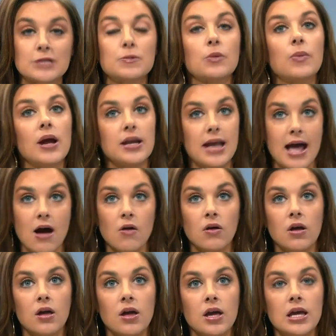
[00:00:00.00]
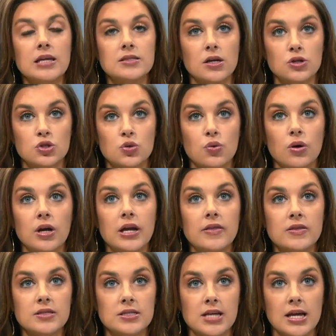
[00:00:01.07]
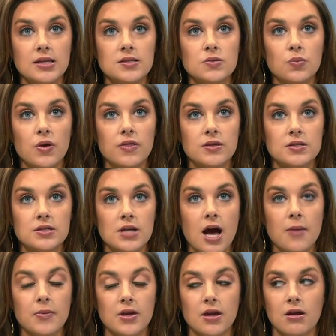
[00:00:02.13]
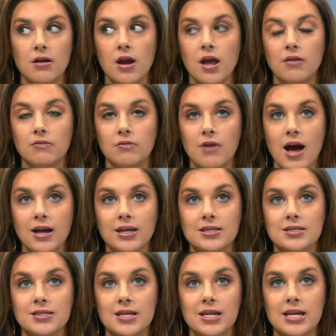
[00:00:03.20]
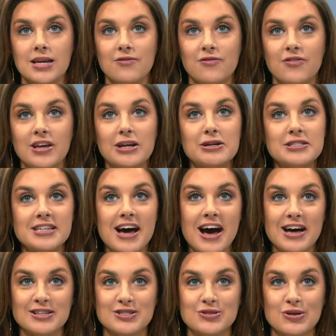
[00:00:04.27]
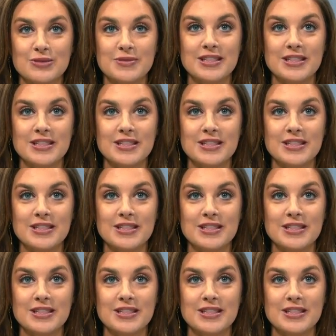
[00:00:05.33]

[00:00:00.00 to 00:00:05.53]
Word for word: but right now he's on tour in the States with a stop here in Rocket City. Vir Das joining me